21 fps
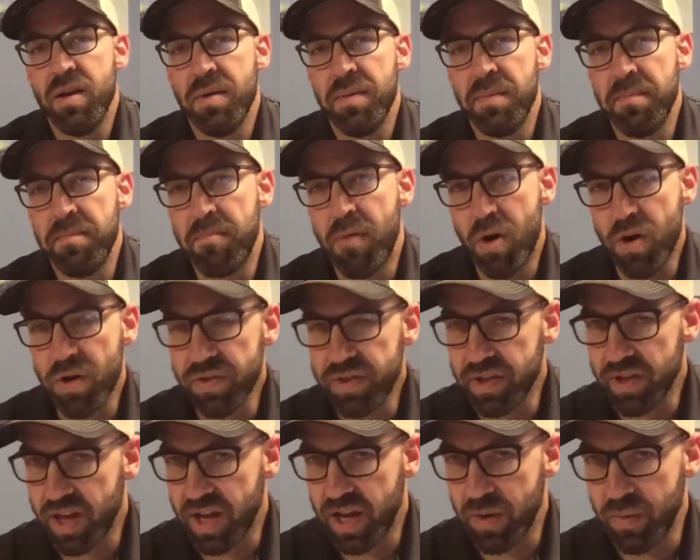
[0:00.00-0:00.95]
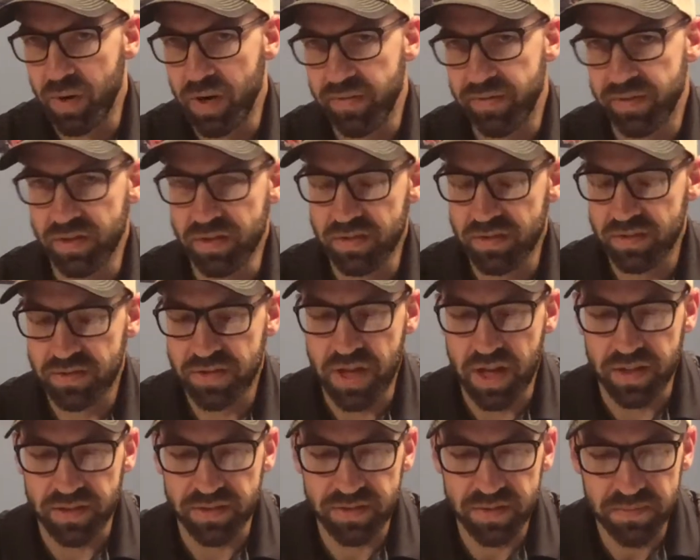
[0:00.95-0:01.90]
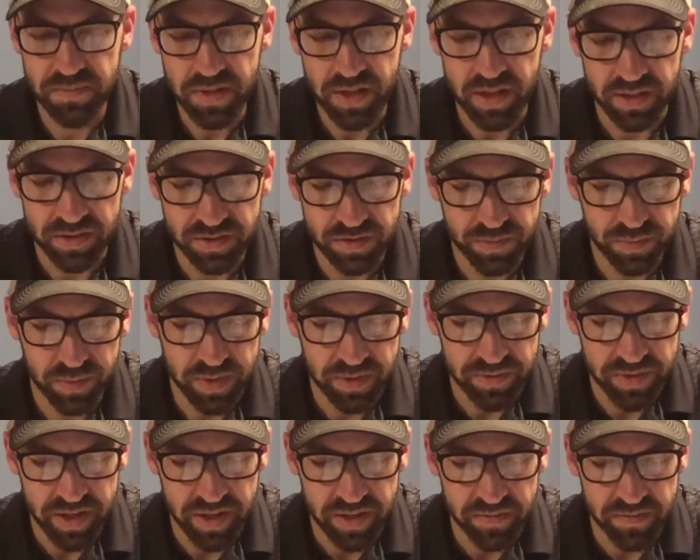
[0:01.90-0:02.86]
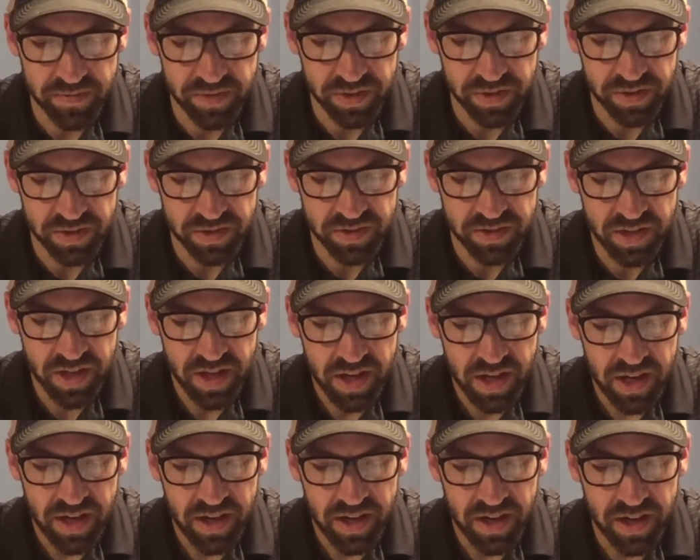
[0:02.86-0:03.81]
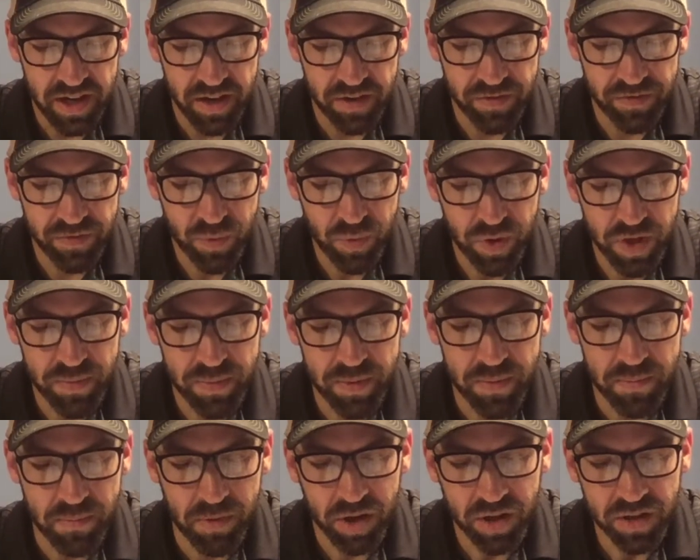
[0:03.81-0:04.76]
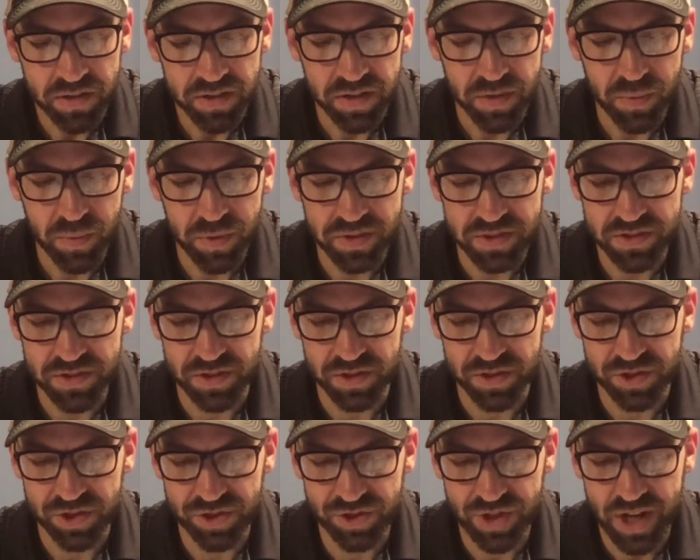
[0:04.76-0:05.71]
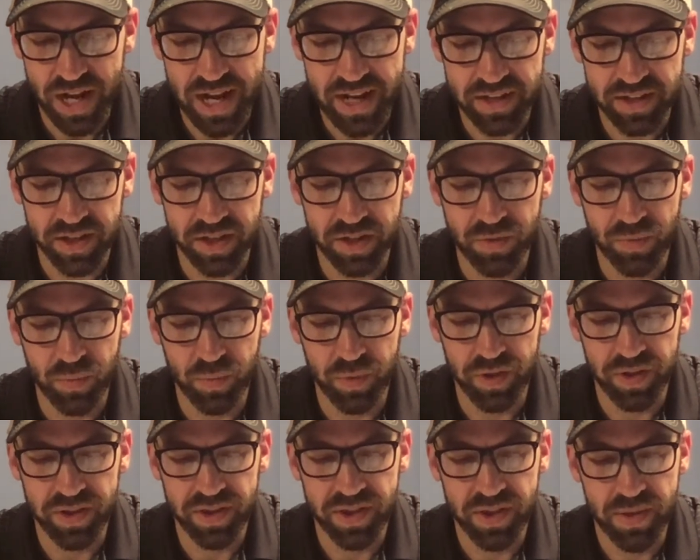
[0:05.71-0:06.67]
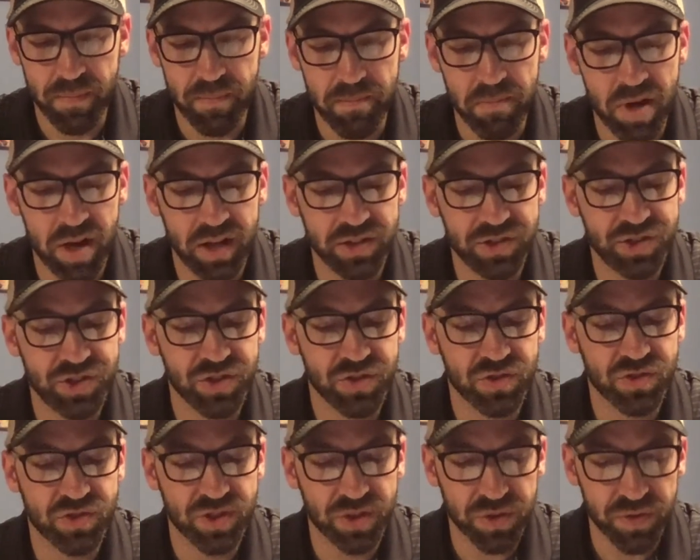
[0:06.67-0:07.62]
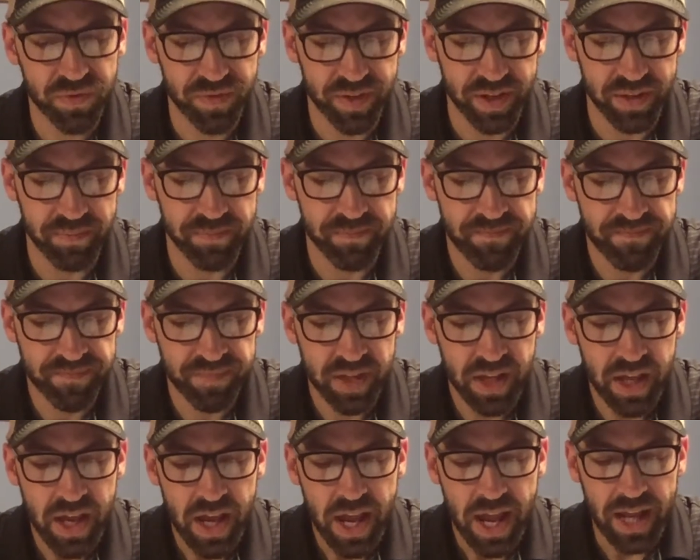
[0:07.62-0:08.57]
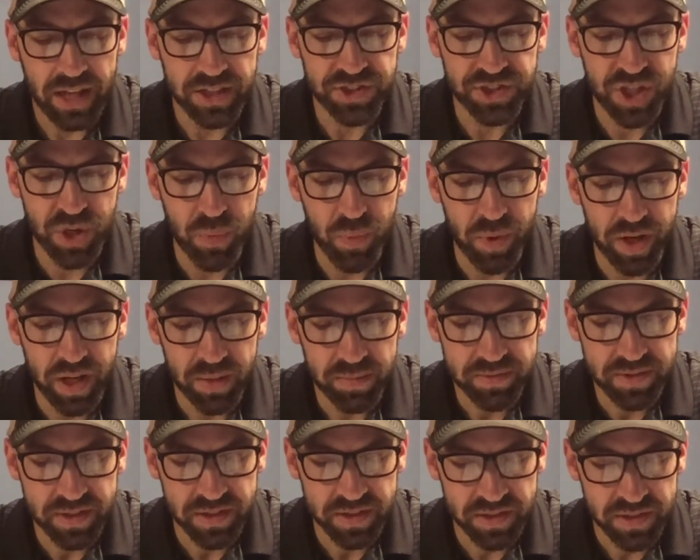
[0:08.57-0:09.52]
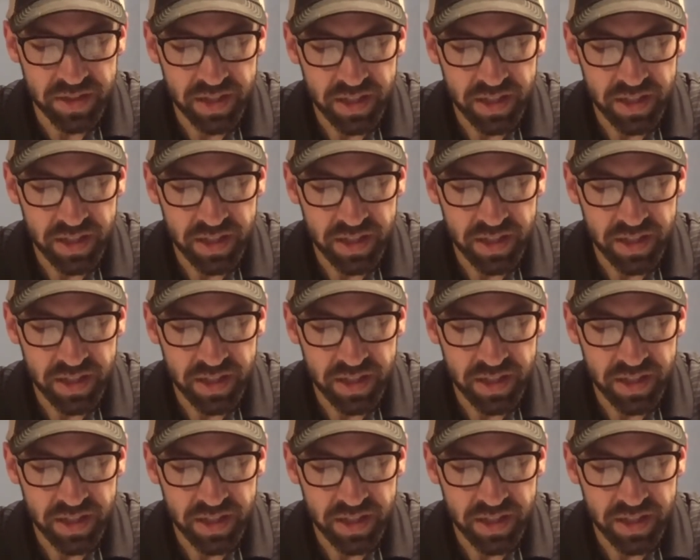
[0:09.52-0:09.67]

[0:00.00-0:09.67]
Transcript: Martha, however, not so much. We read in verse 40, but Martha was distracted with much serving. And she went up to